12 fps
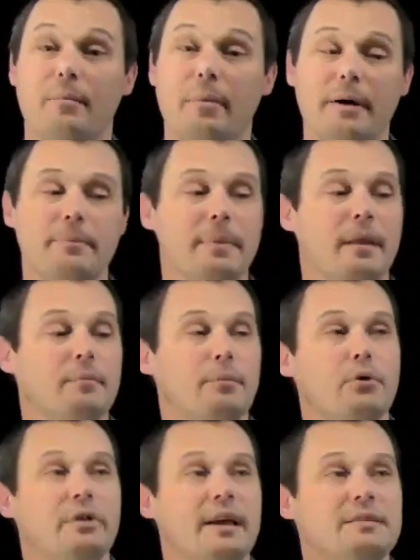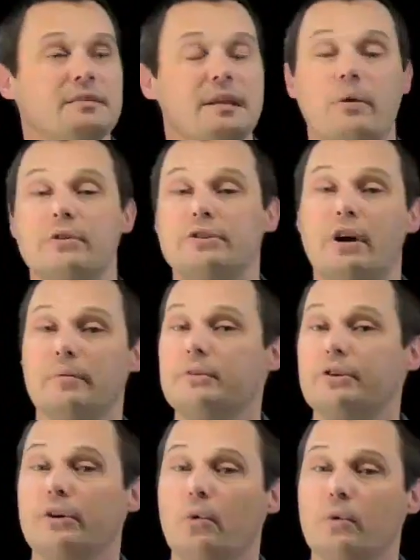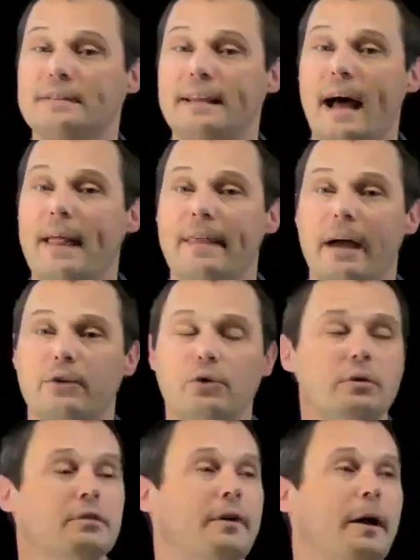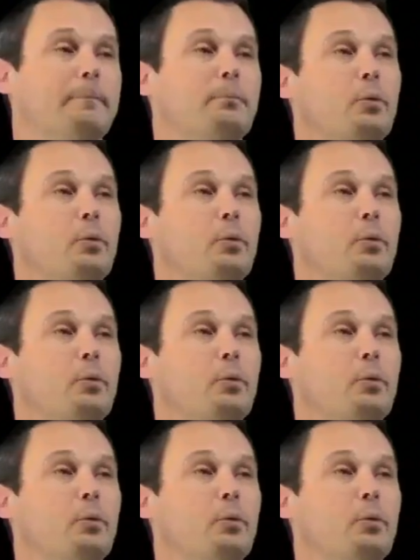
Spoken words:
But in both cases, our starting material was not that nucleophile.